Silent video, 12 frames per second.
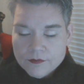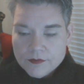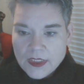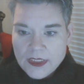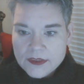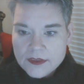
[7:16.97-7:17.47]

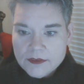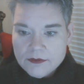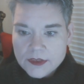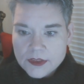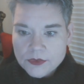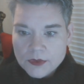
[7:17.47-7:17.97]
That's the
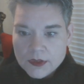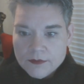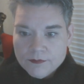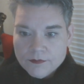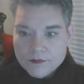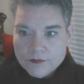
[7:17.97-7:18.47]
first one.
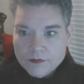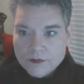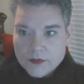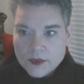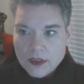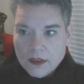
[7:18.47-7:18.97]

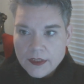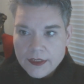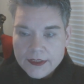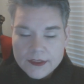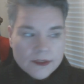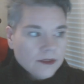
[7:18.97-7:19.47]
All right,
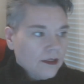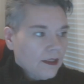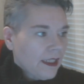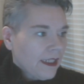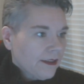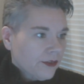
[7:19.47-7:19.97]
here's the
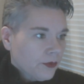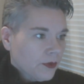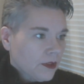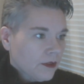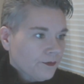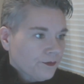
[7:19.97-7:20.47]
last
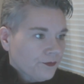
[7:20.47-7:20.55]
one.